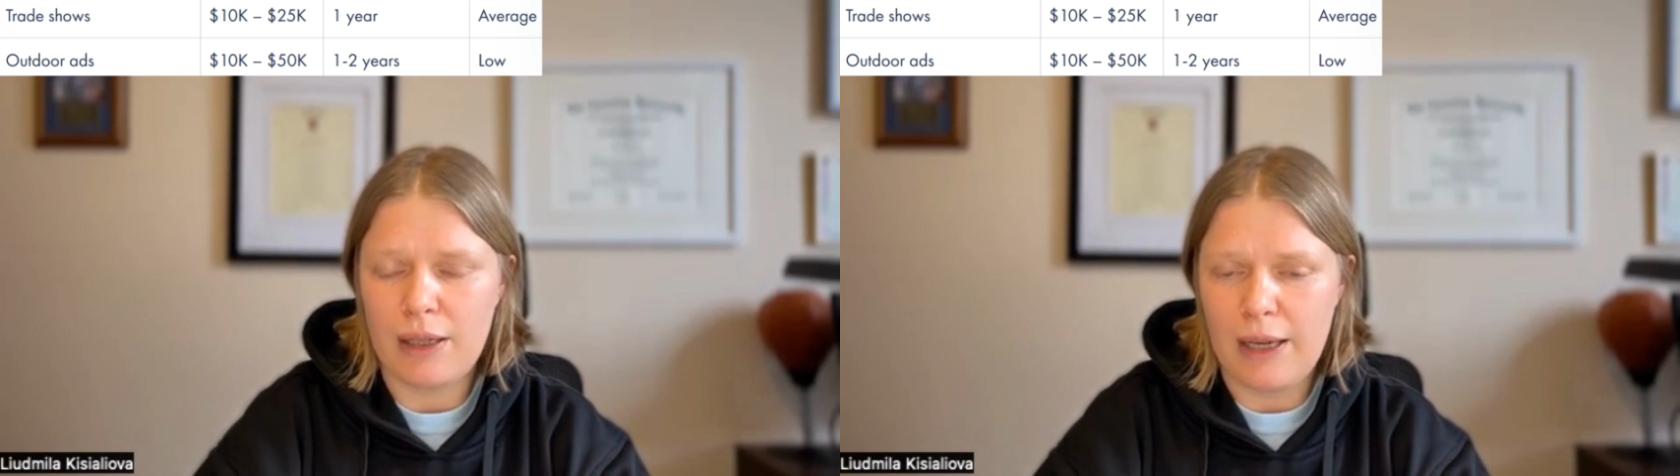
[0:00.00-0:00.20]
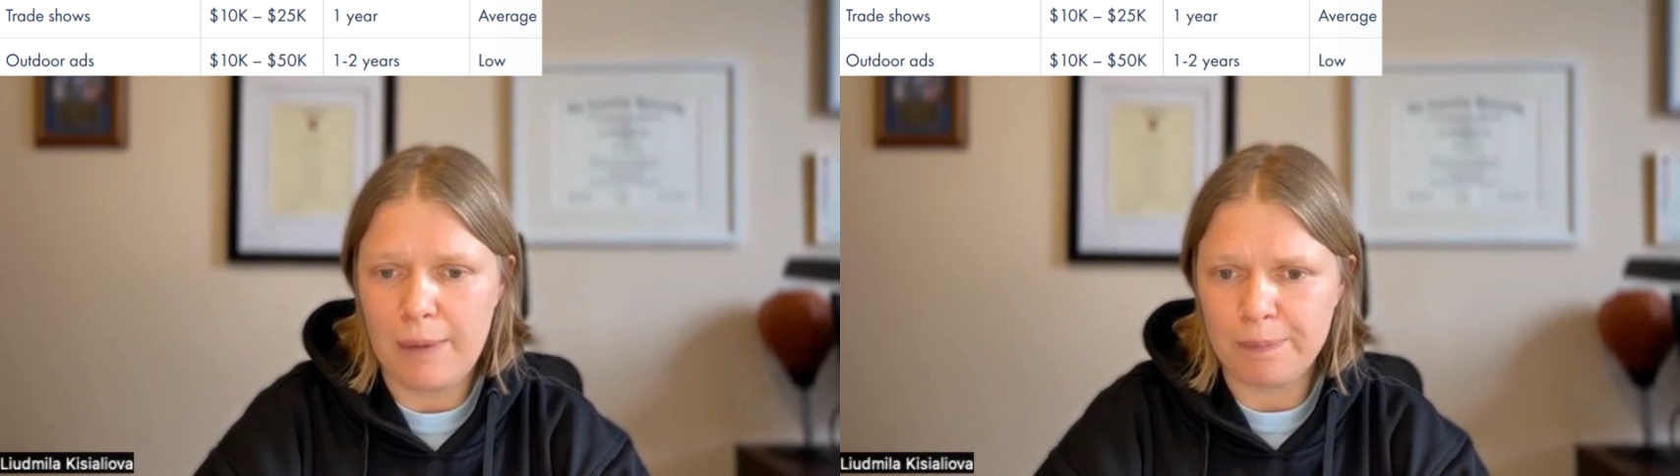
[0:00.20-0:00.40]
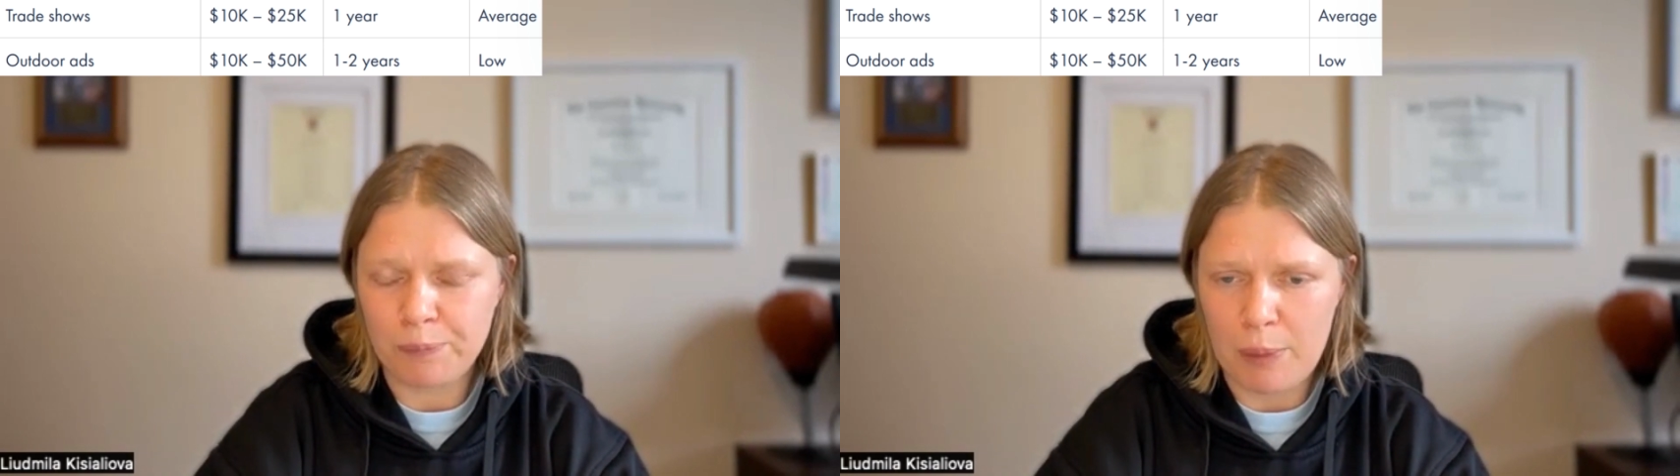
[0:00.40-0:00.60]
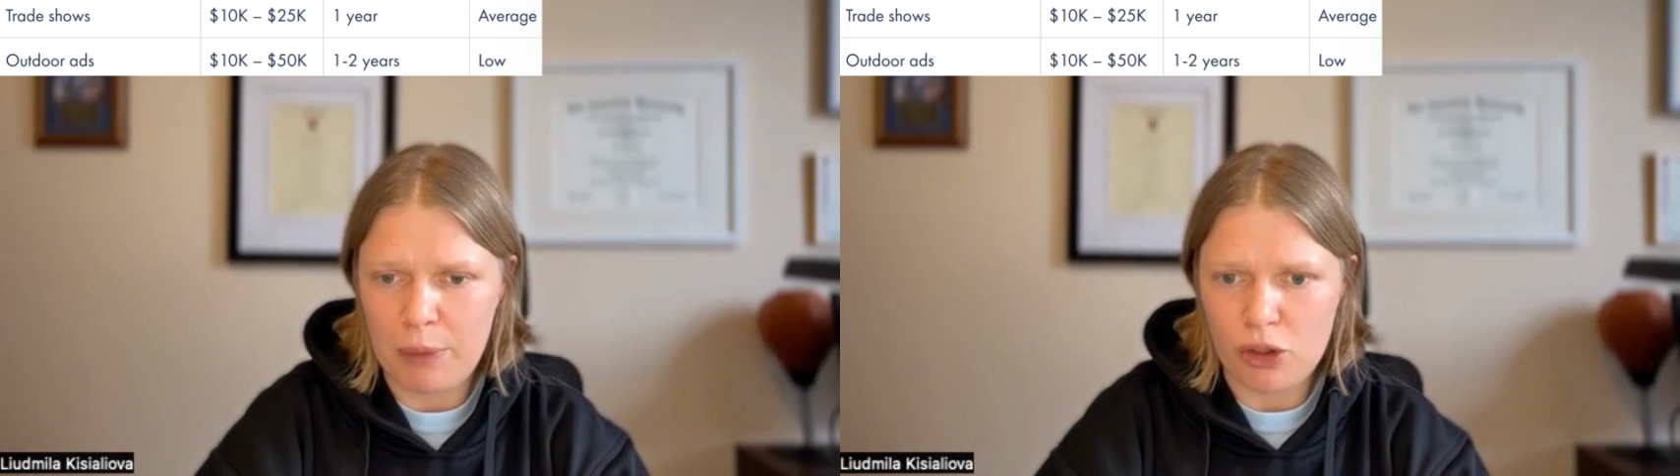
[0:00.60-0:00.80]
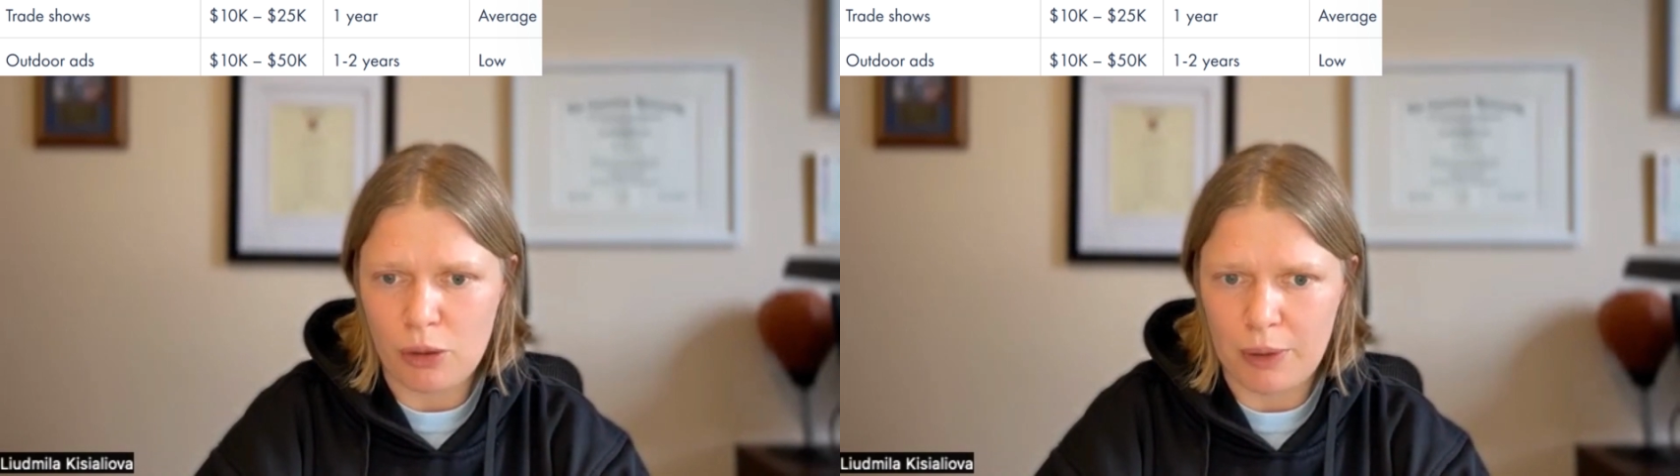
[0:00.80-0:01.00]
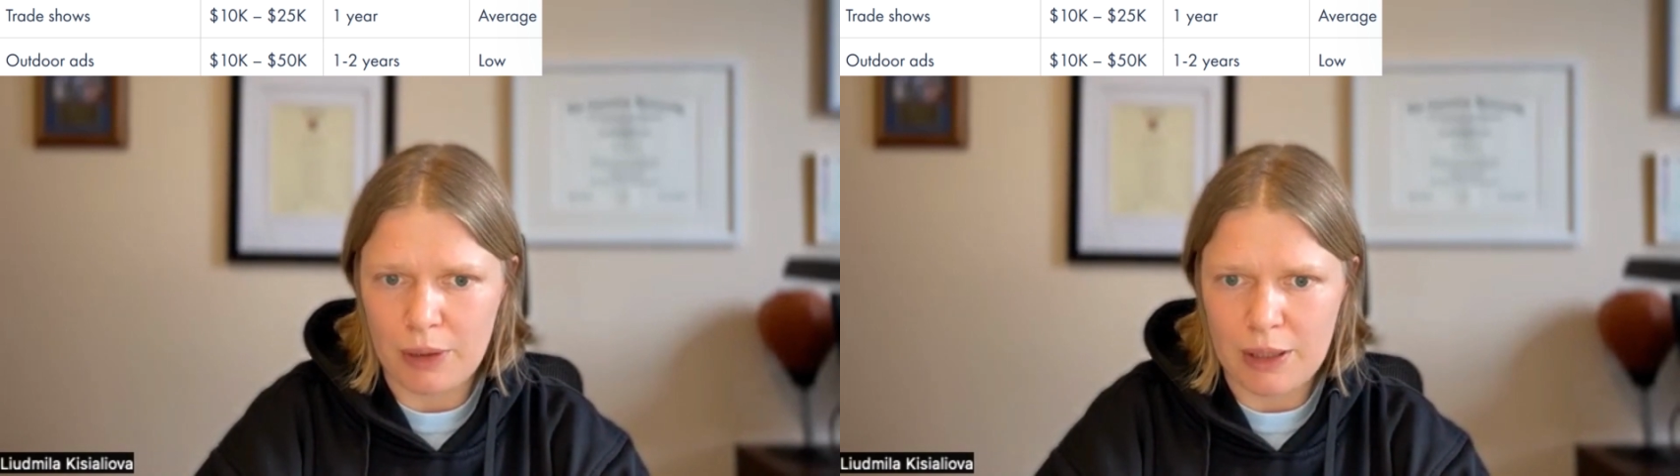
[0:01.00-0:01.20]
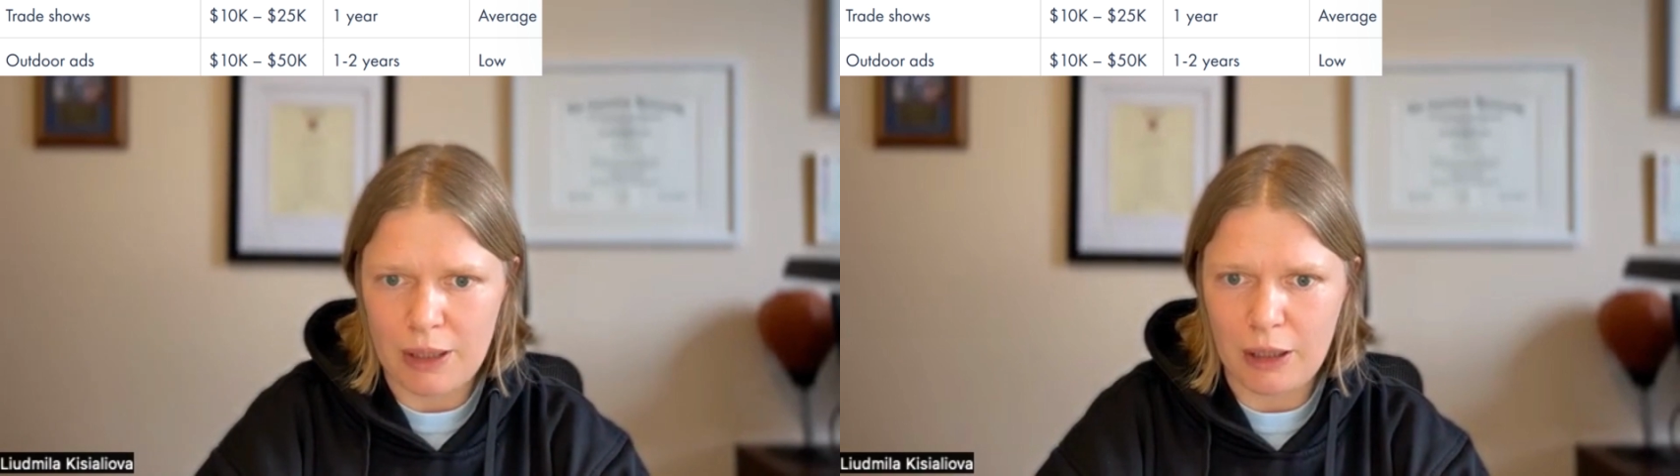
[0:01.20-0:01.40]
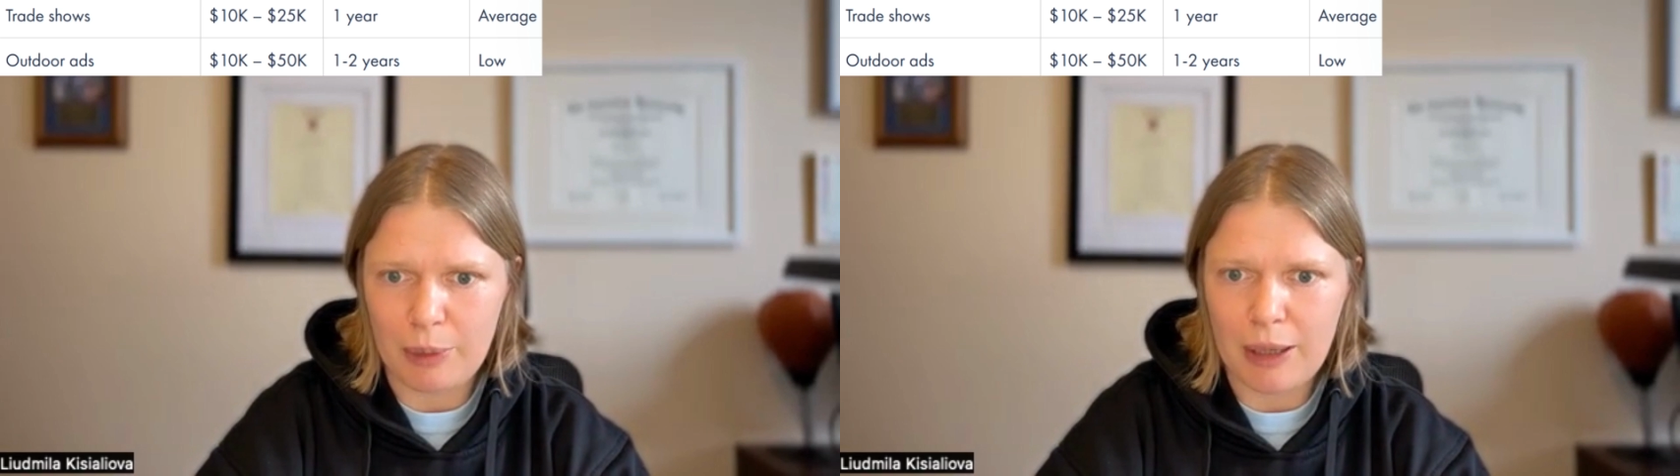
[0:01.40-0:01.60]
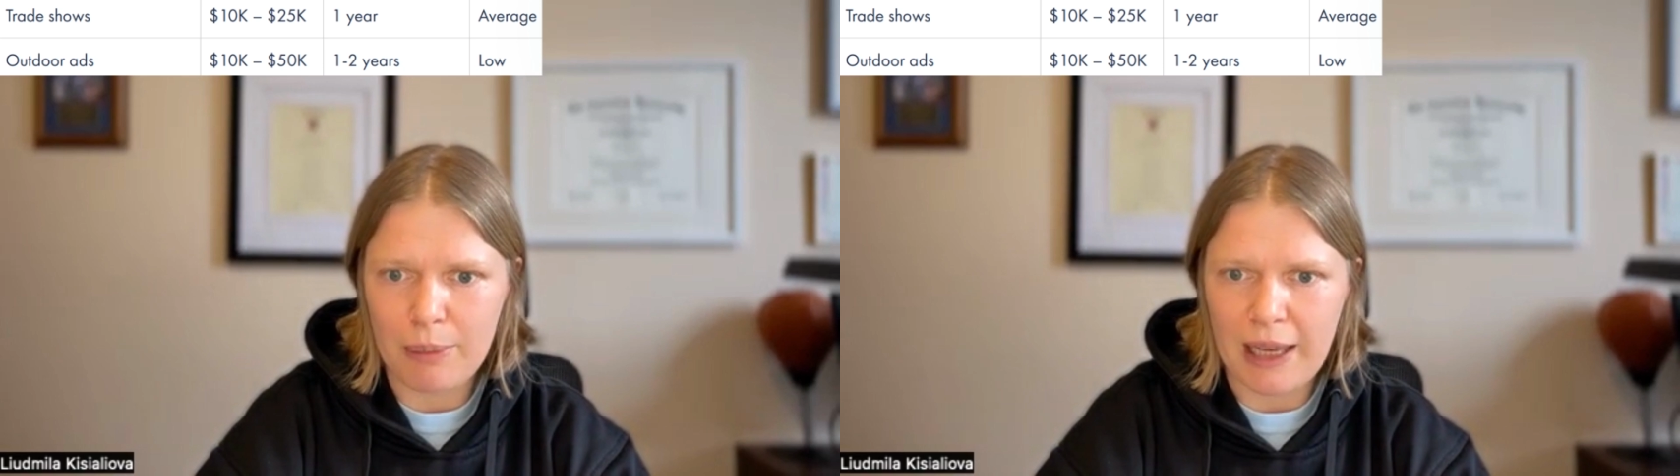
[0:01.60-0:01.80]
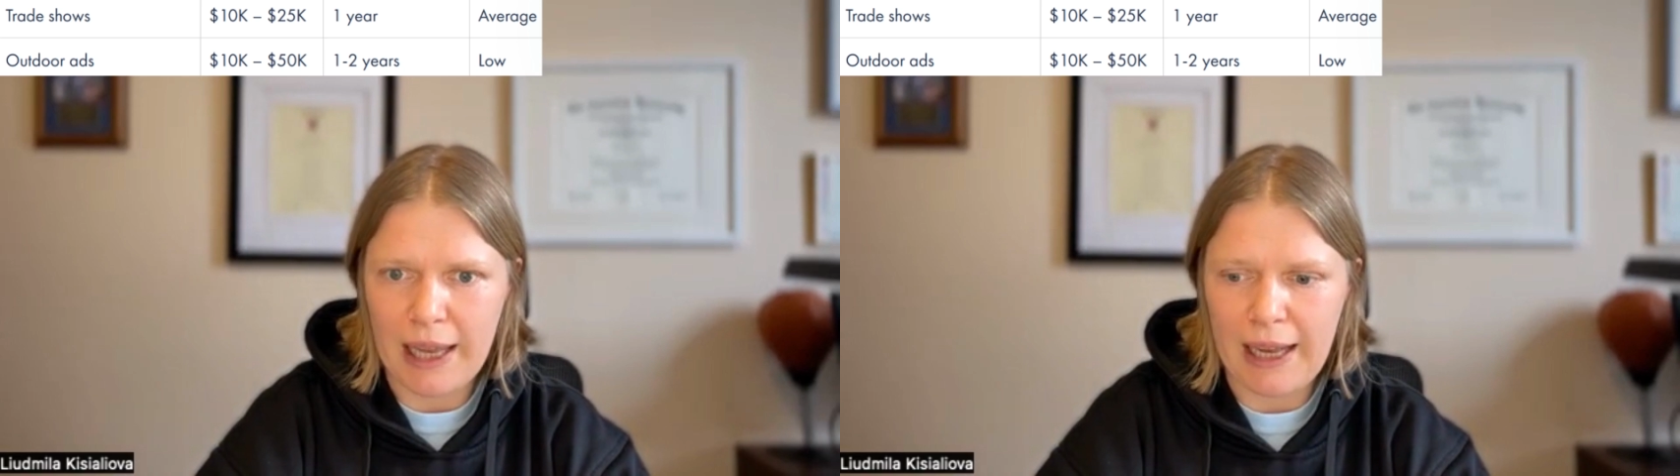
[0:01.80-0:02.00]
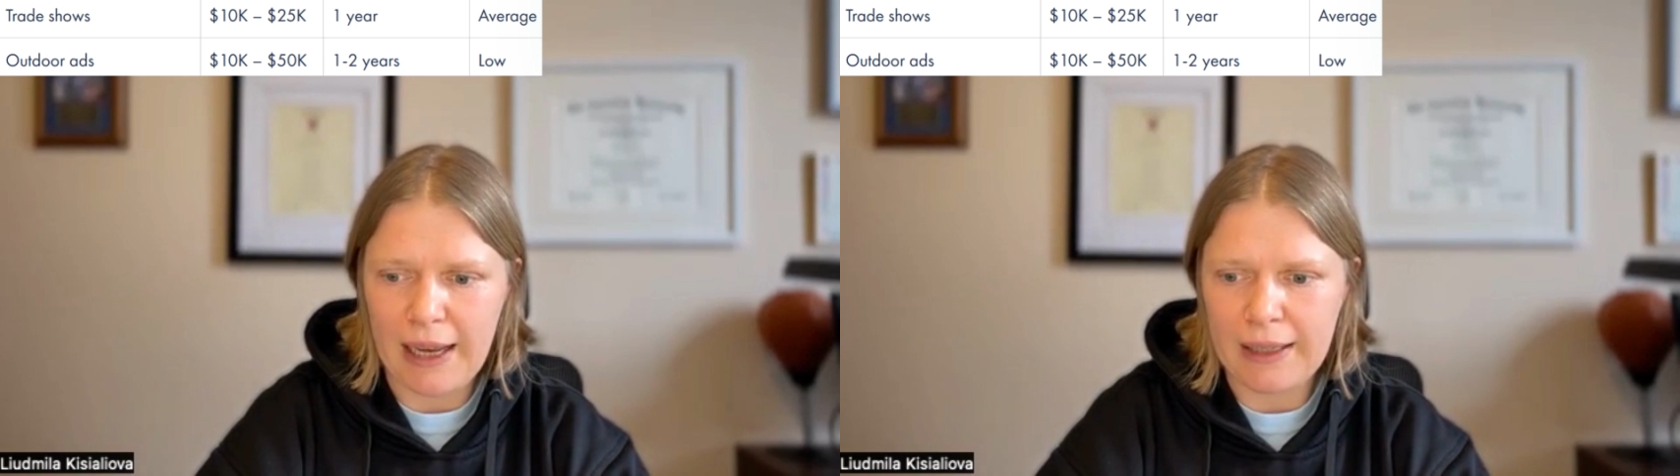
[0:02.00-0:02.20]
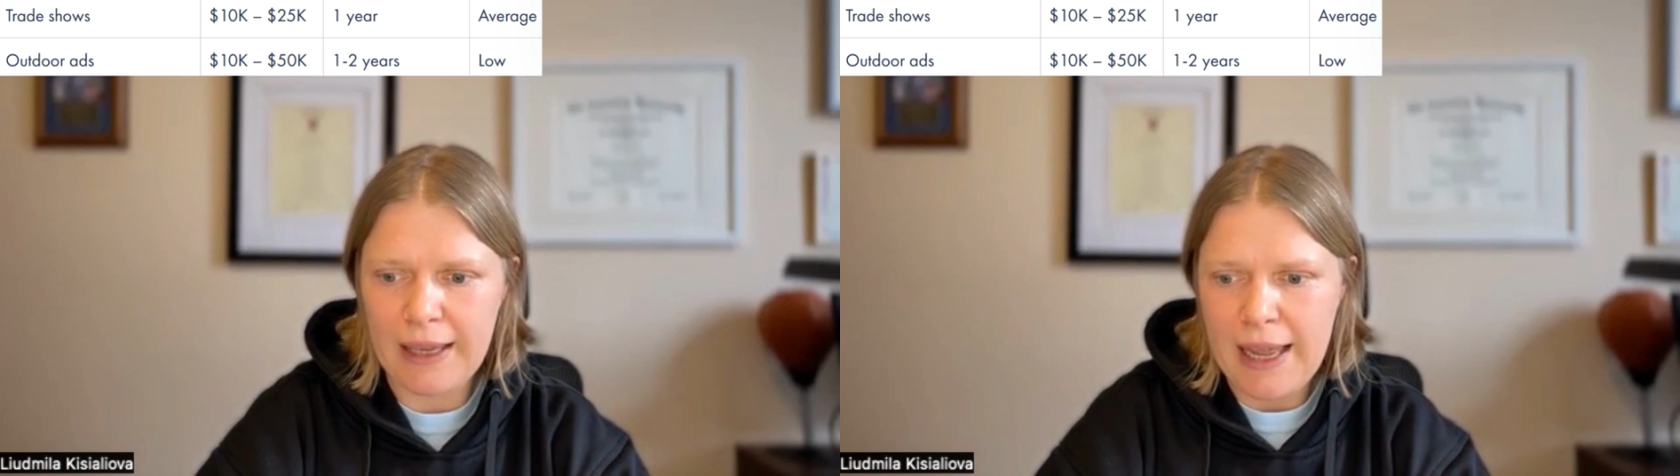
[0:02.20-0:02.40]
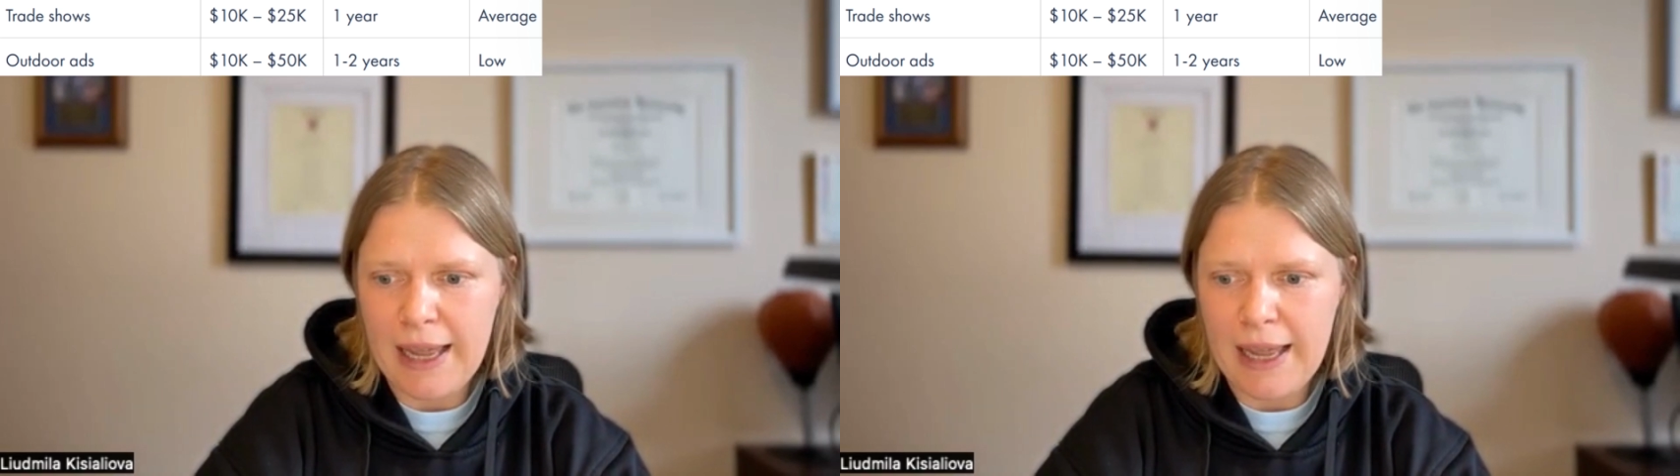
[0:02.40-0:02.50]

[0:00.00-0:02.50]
the measurement is a little bit complicated,